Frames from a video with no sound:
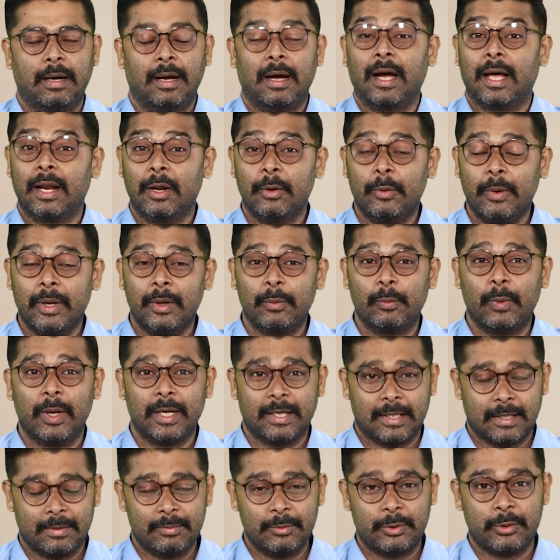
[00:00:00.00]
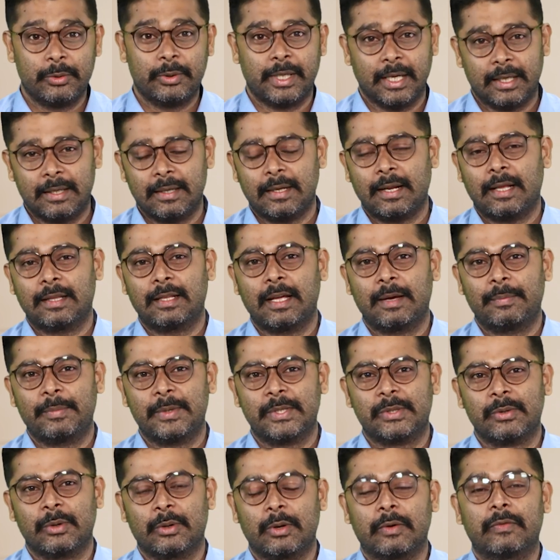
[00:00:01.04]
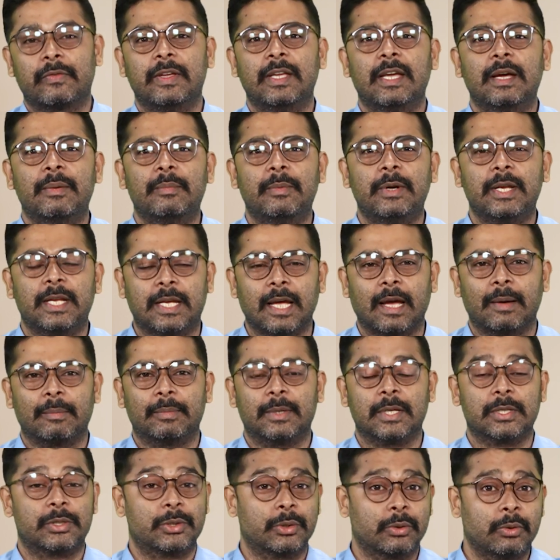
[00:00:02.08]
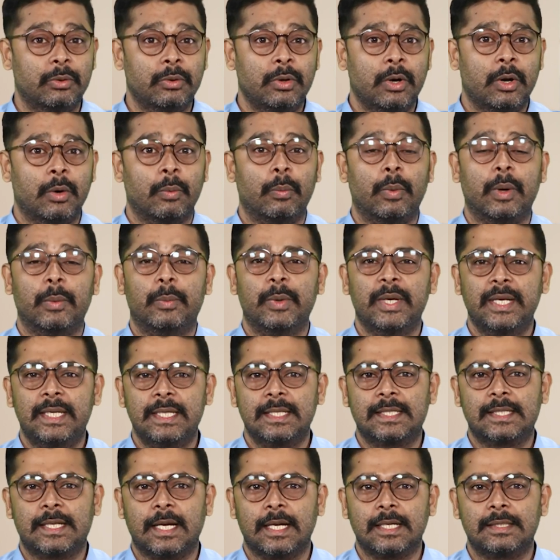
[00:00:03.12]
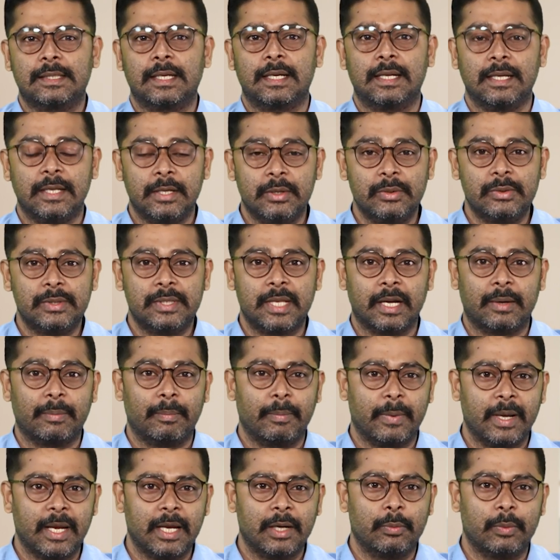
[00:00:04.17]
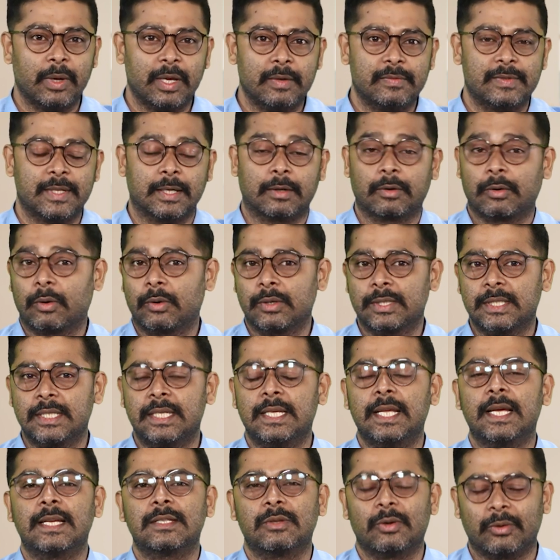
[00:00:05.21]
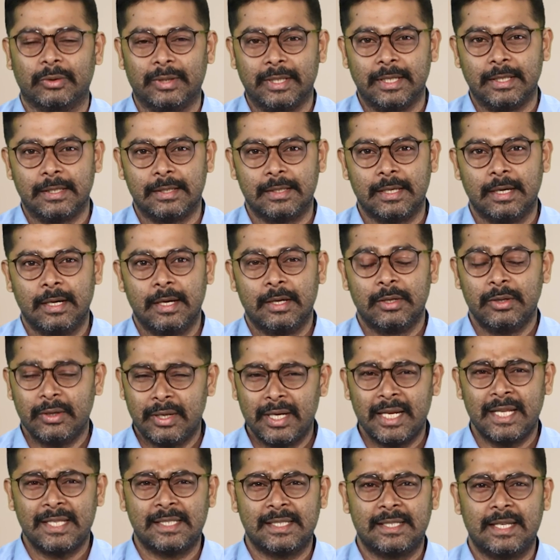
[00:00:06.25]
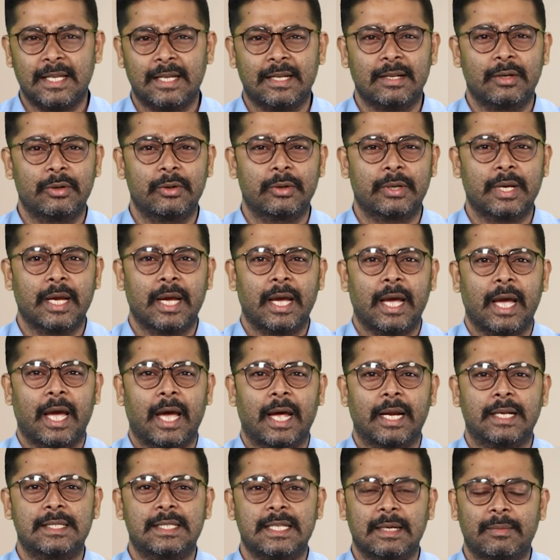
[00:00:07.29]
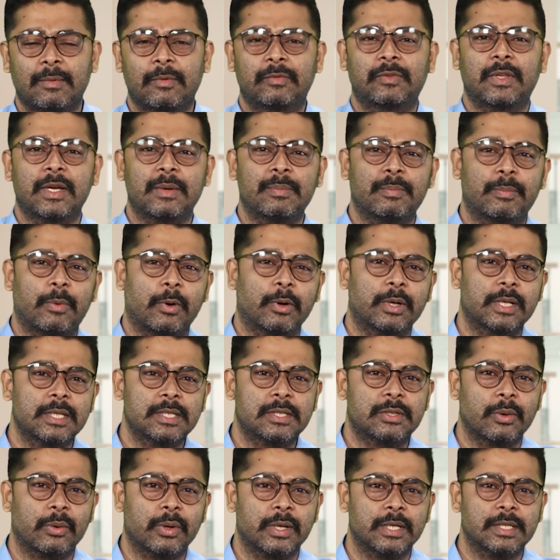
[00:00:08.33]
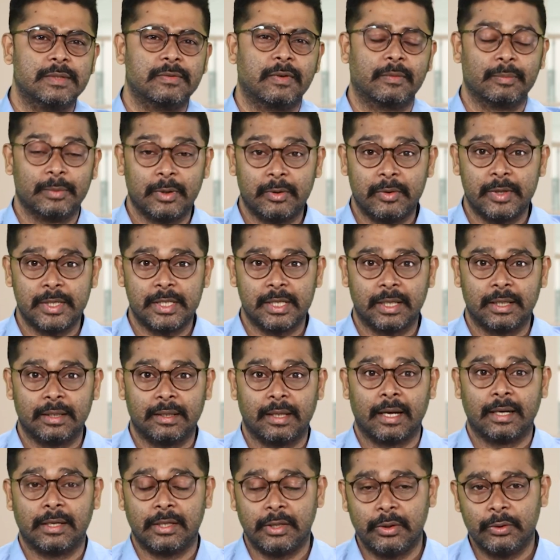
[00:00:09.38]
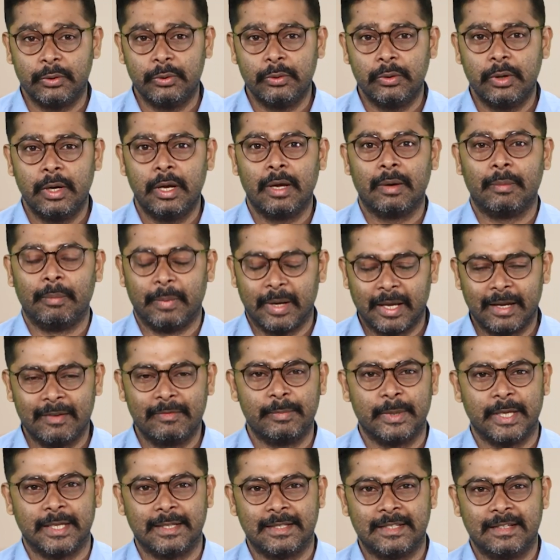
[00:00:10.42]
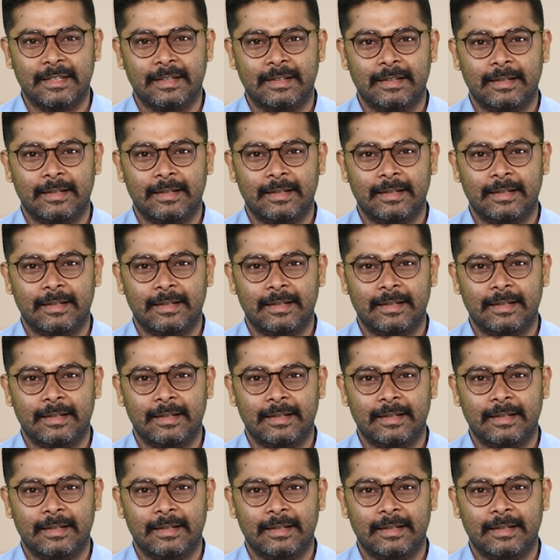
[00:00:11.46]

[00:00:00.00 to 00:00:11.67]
Hello and welcome to yet another episode of EM Recap, the show where we discuss the news that made waves across India's northeast. So let's take a look at some of the important stories from the region that you may have missed.